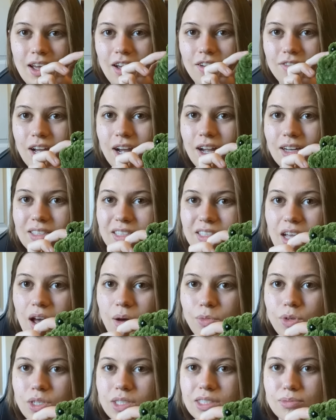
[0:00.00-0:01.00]
I've got
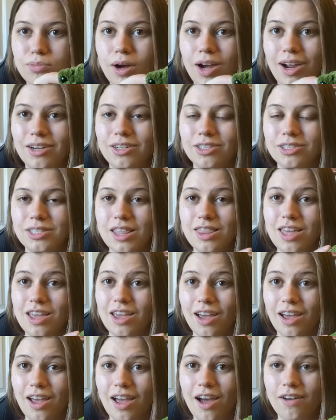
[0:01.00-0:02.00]
some with smiles. I
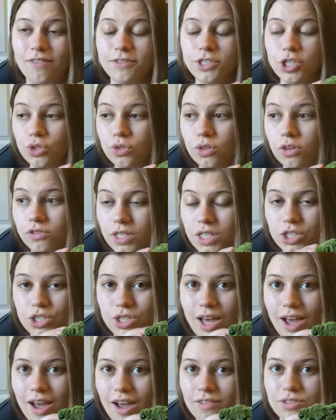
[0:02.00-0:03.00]
think I have 2 of each
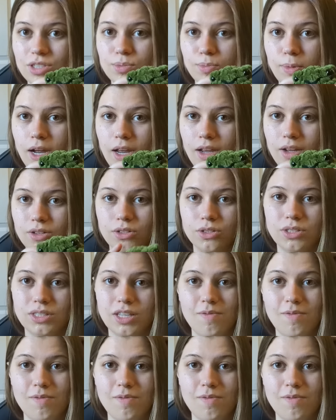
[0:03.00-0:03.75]
that have smiles.